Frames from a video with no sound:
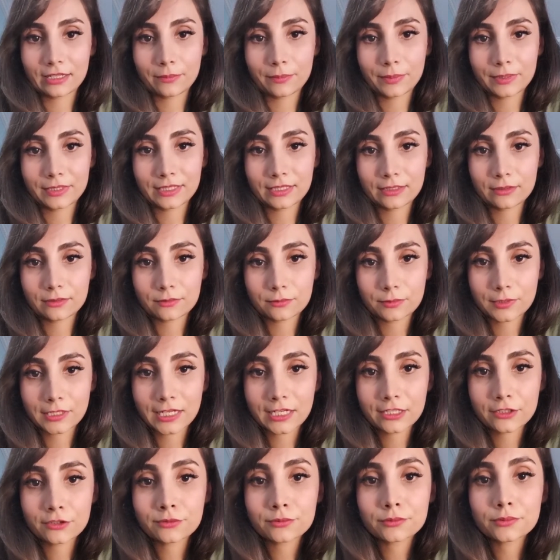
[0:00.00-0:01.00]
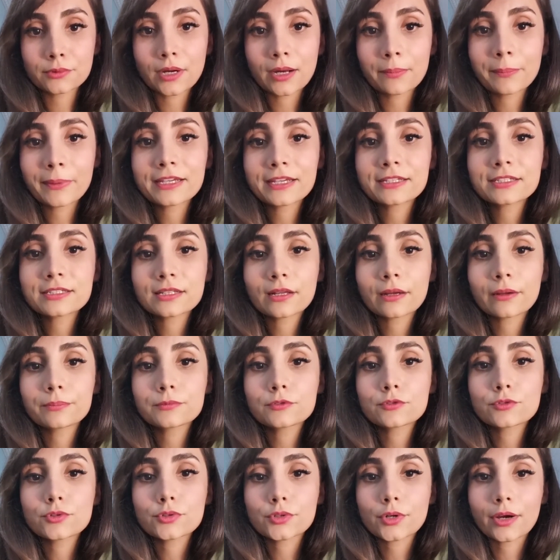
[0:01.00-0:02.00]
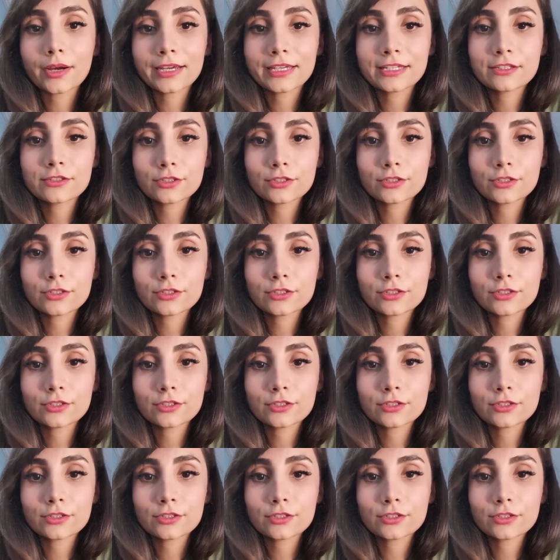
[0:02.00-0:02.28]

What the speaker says: But then when I grew up, I stopped drawing.